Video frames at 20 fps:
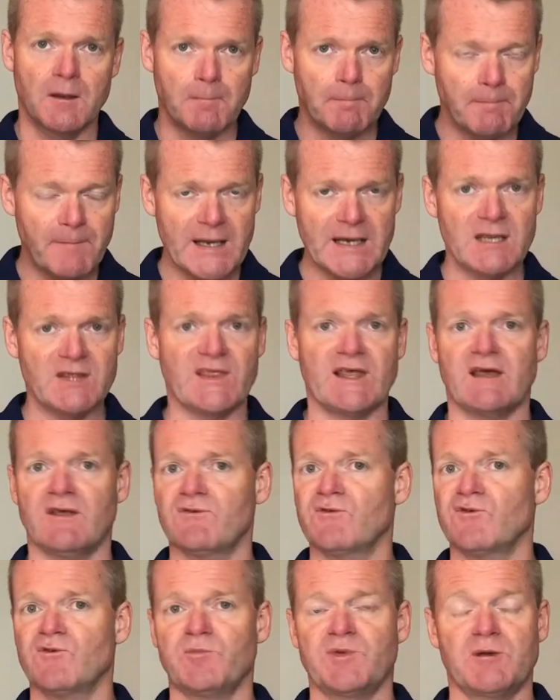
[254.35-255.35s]
Many
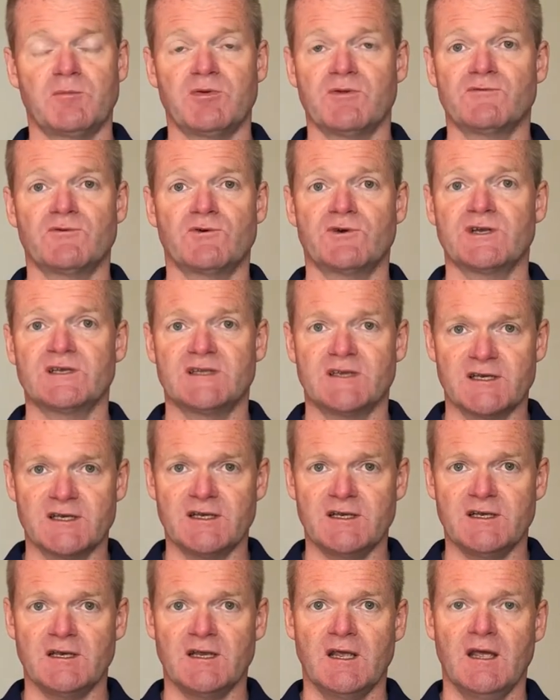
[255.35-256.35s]
thousands of people have already done
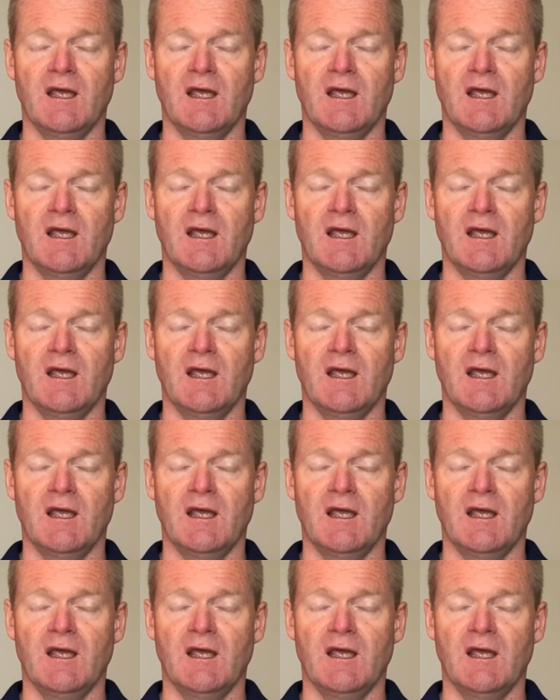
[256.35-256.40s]
it,